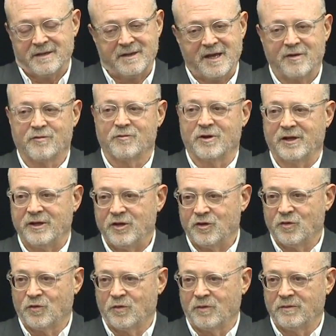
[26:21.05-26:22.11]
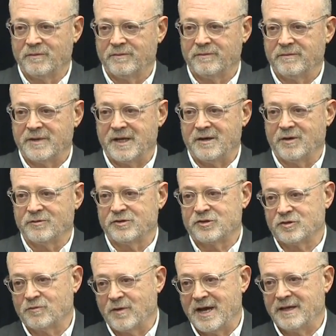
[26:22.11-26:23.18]
They are really cool. They don't
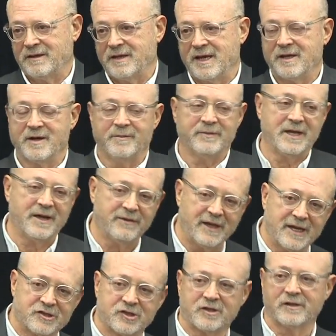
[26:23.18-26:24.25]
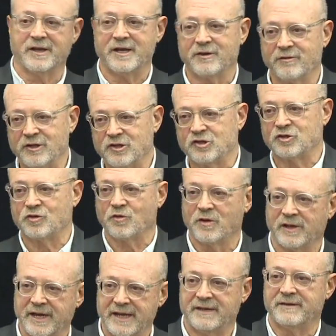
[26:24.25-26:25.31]
sweat. They come down the escalator in the
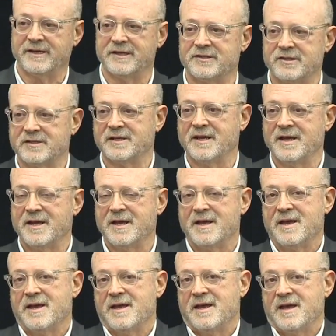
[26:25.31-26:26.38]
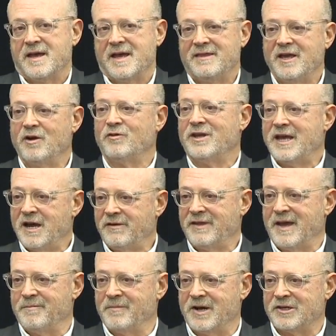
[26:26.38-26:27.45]
store like this. And they don't care
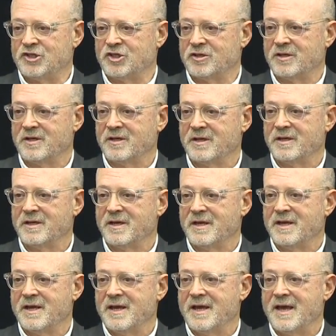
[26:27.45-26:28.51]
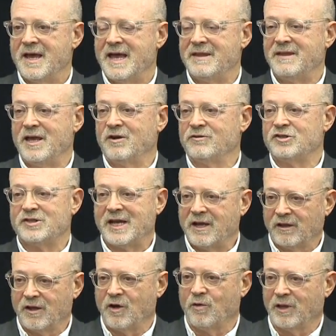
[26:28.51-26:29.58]
that much. And they don't say
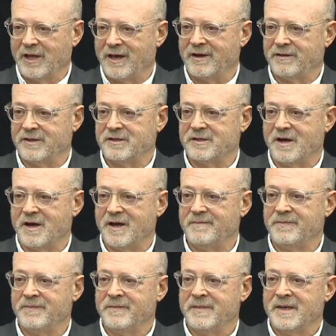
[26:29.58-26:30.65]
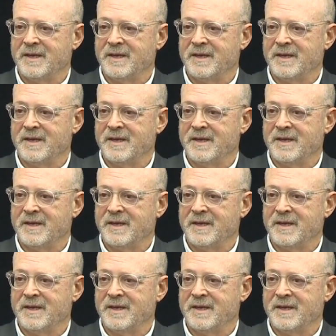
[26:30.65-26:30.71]
hello a lot of the time.